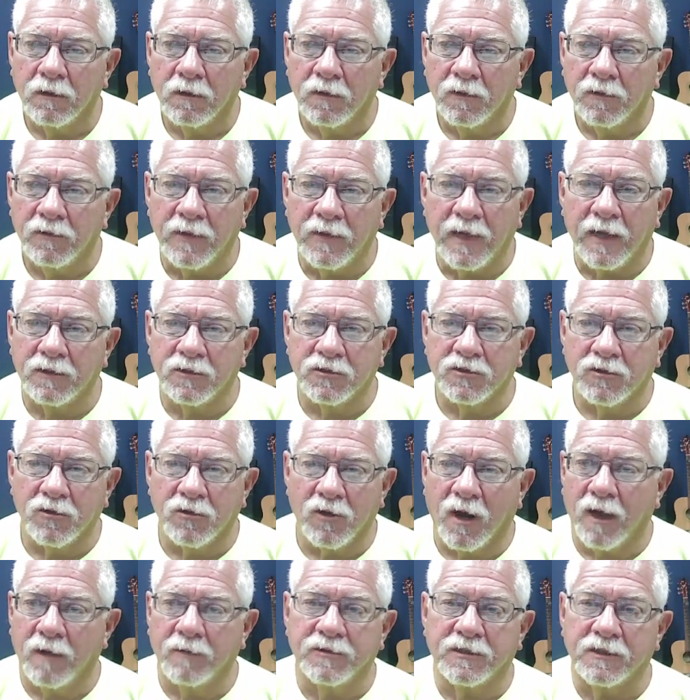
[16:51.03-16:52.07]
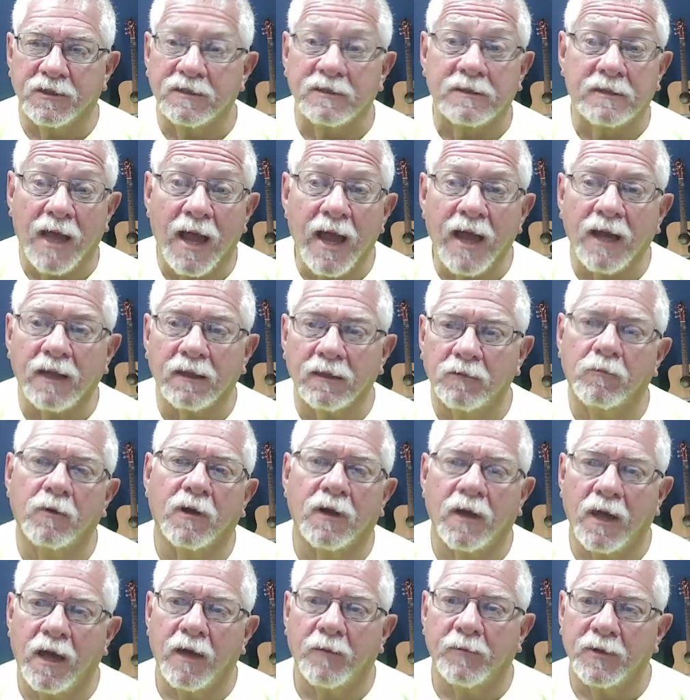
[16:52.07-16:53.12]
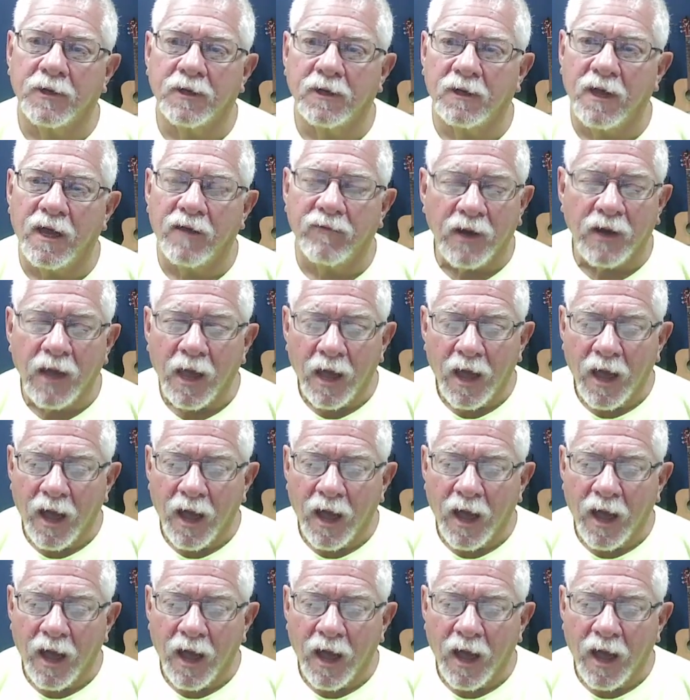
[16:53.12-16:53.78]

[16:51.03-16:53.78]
That describes exactly what happened to David.